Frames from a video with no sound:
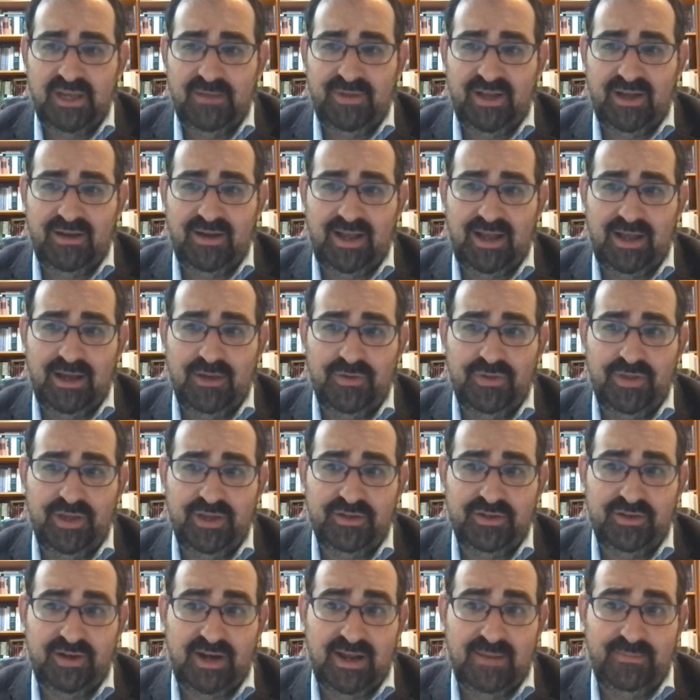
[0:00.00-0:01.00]
about how
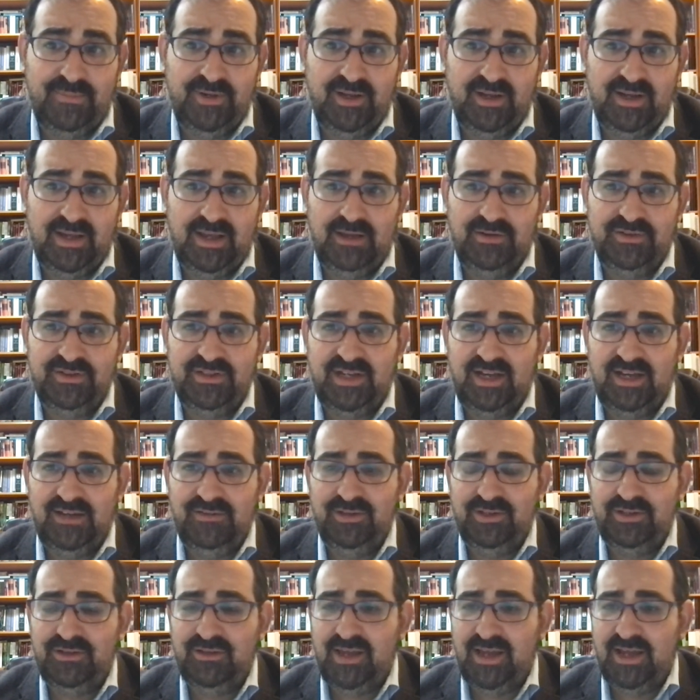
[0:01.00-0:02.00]
things are happening
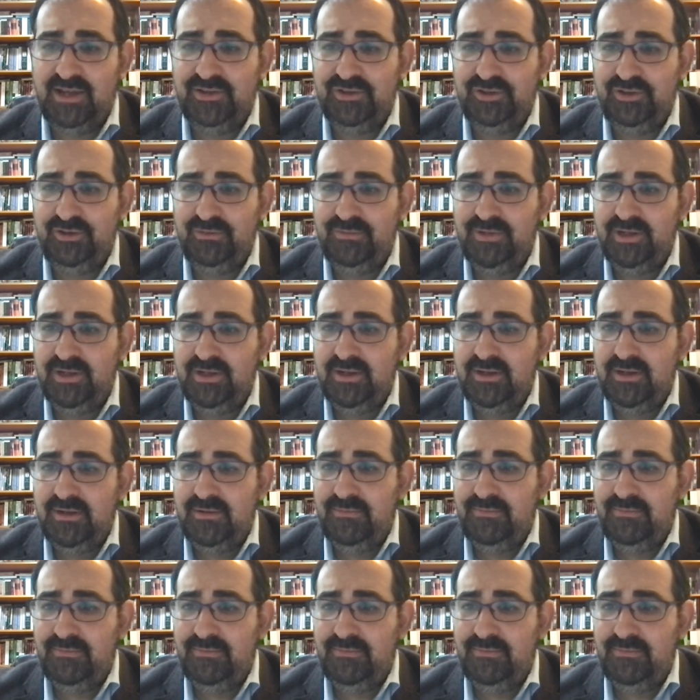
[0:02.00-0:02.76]
outside of the classroom